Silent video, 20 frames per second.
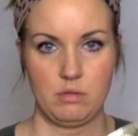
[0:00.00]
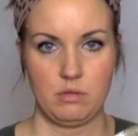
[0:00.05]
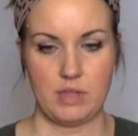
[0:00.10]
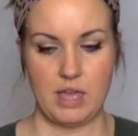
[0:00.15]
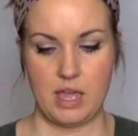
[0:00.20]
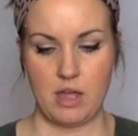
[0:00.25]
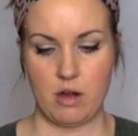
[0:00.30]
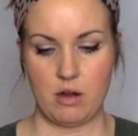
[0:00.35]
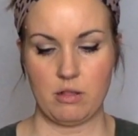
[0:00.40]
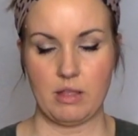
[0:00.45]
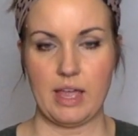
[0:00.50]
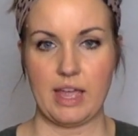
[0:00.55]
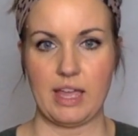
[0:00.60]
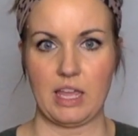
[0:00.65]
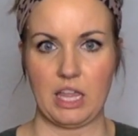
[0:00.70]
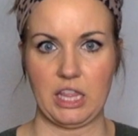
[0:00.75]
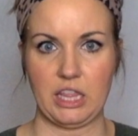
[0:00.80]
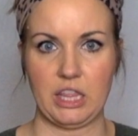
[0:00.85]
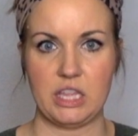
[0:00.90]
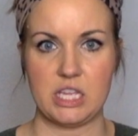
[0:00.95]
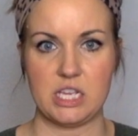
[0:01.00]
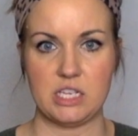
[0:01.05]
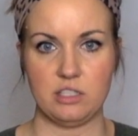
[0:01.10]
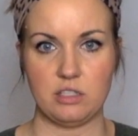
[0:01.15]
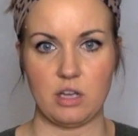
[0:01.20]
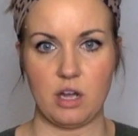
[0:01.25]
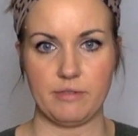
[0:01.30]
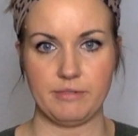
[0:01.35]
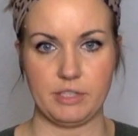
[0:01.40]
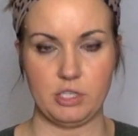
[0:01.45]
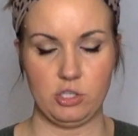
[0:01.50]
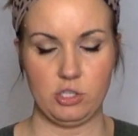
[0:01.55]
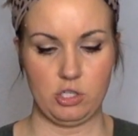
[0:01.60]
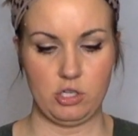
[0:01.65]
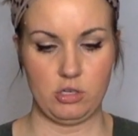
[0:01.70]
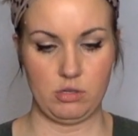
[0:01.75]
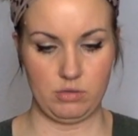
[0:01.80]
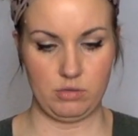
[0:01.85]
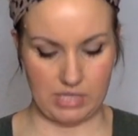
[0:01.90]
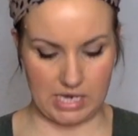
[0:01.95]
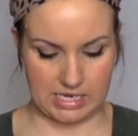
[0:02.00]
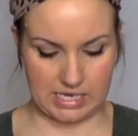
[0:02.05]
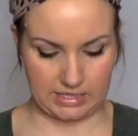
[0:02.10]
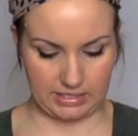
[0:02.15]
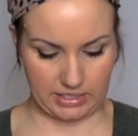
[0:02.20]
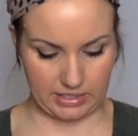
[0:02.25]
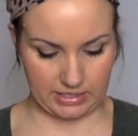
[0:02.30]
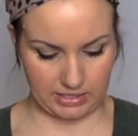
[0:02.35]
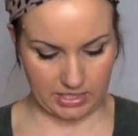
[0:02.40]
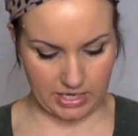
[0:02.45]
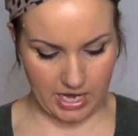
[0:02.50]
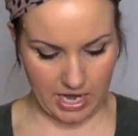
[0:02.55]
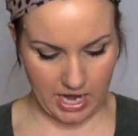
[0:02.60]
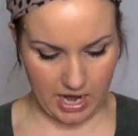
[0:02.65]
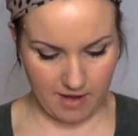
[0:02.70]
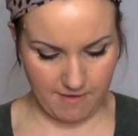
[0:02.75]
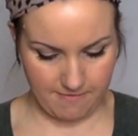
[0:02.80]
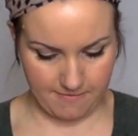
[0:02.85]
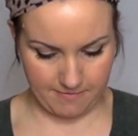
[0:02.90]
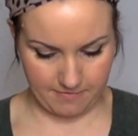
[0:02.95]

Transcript: They are like the softest shoes. Size 6.5.